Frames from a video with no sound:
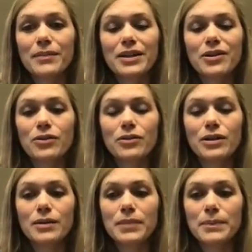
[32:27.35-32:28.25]
I know
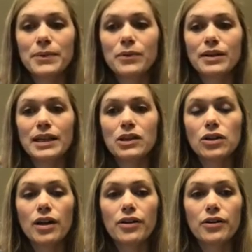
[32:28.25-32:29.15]
people will look
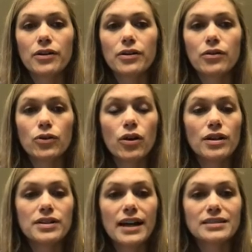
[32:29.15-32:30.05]
other old
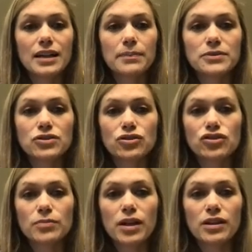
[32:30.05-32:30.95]
contacts up and search
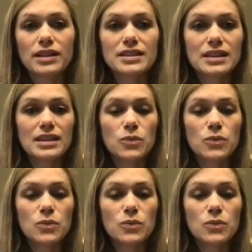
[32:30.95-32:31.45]
them on LinkedIn,